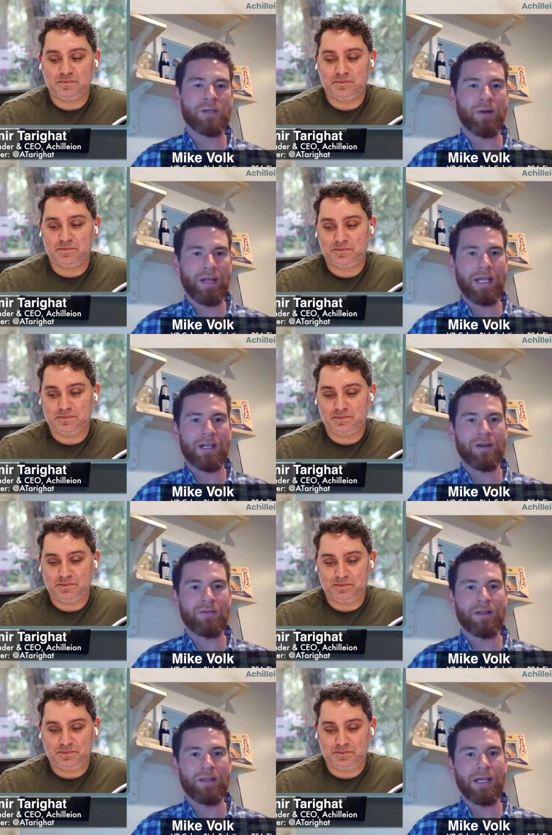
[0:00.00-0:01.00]
Speaker 1: where they can do
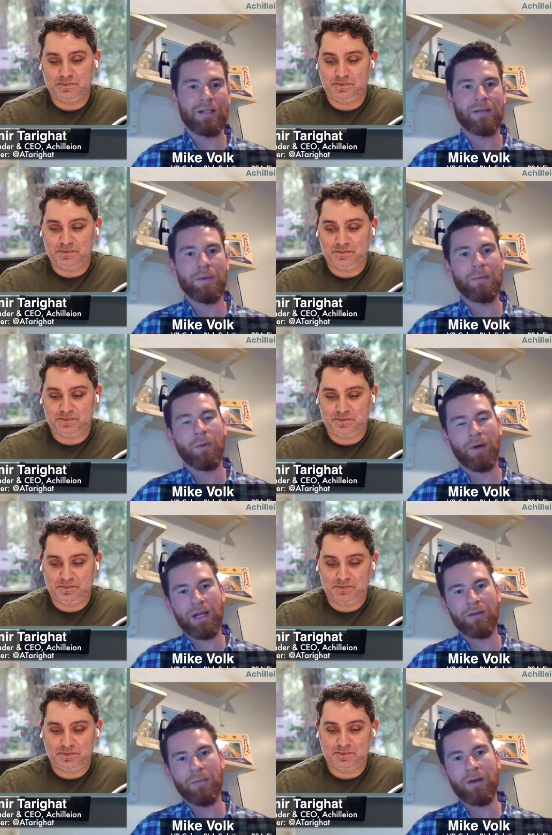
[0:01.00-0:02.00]
everything to people
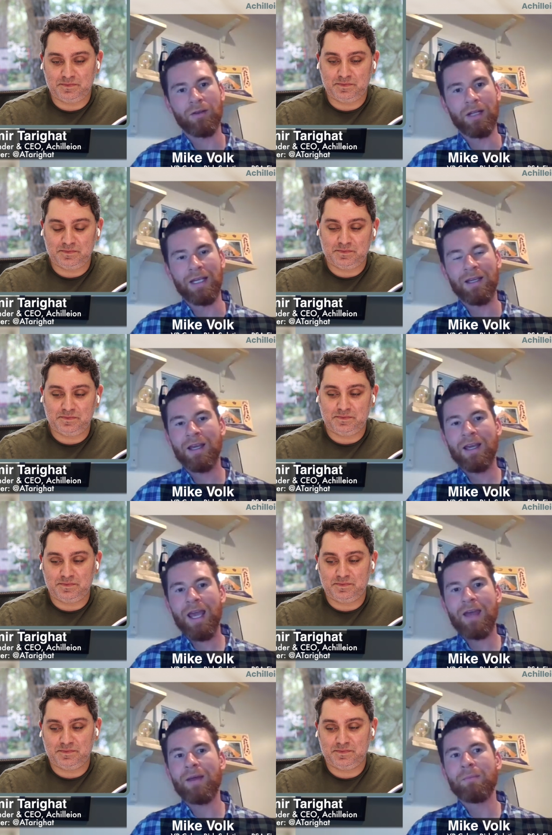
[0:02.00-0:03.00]
working remotely
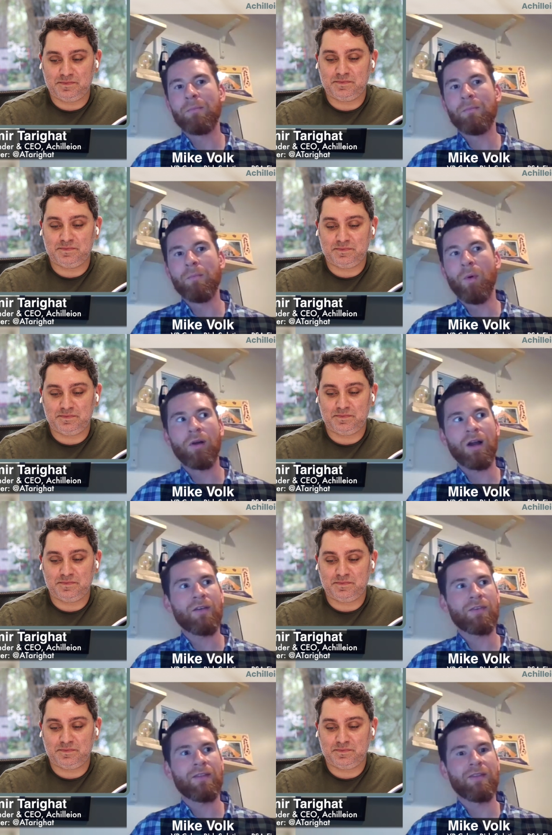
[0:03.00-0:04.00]
and then more
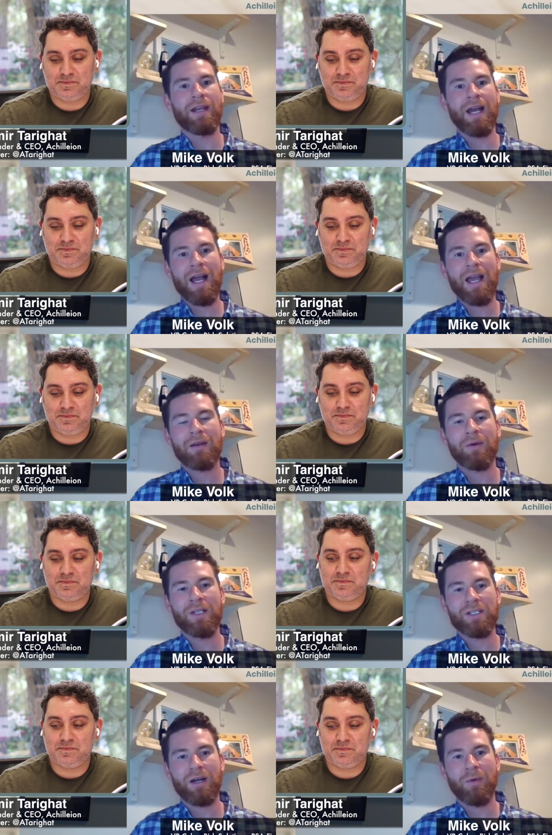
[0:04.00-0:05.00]
often than not, when
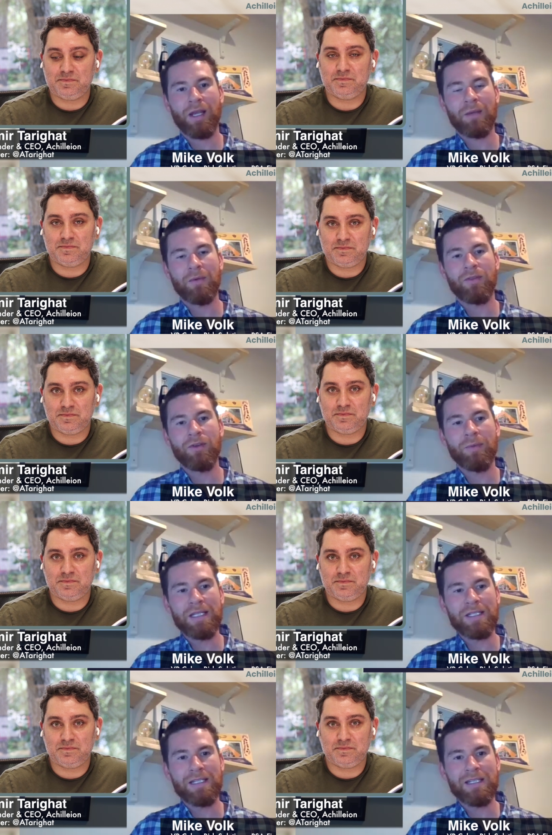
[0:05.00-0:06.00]
we start working with new
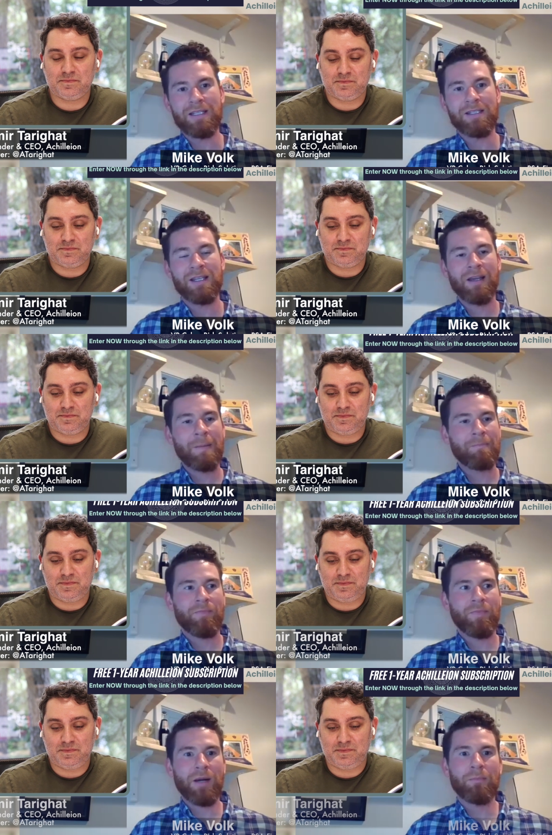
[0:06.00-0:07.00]
businesses,
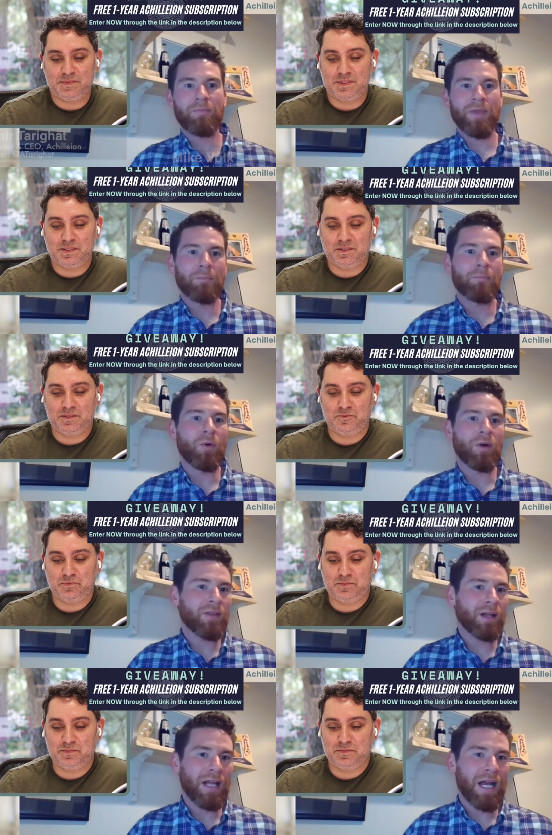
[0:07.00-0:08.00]
they're they're born
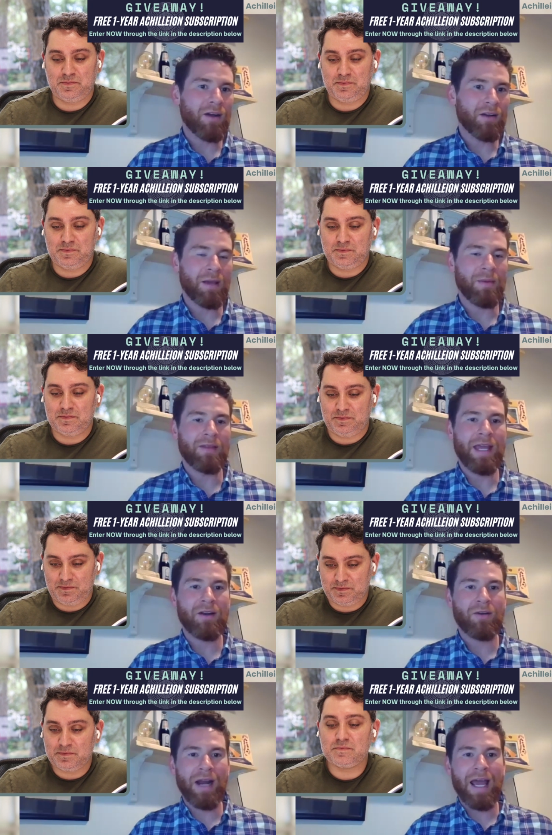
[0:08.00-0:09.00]
in the cloud. I mean, they
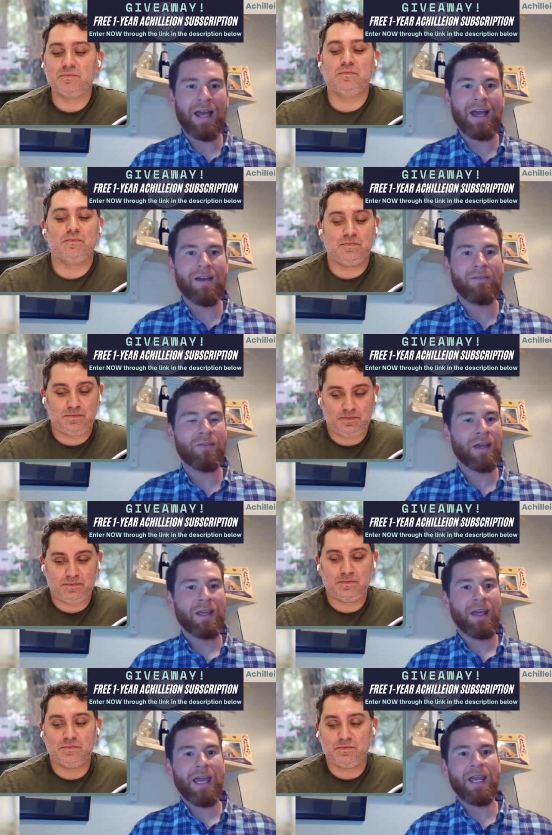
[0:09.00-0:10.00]
don't have
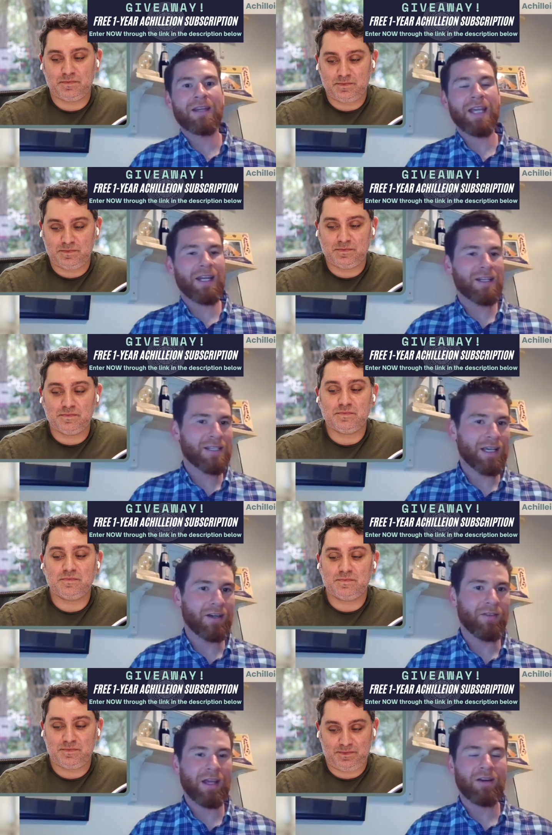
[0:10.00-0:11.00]
a data
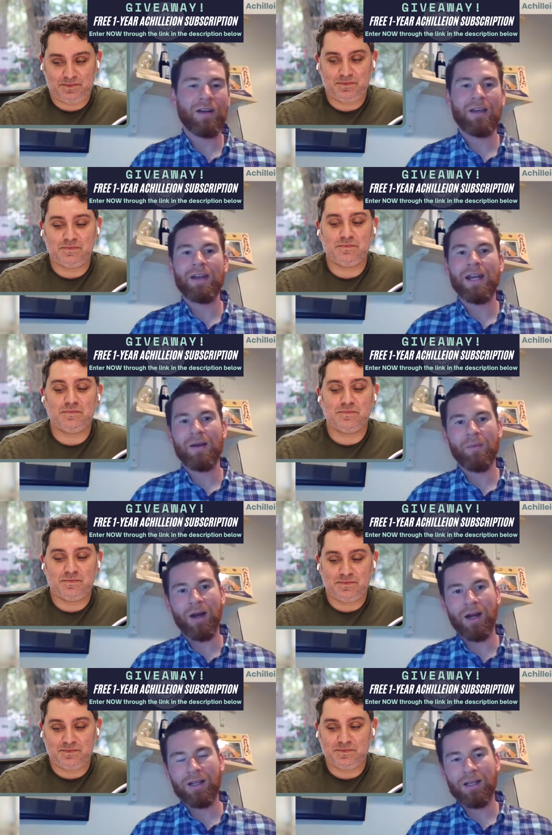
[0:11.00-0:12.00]
center, they don't have a network.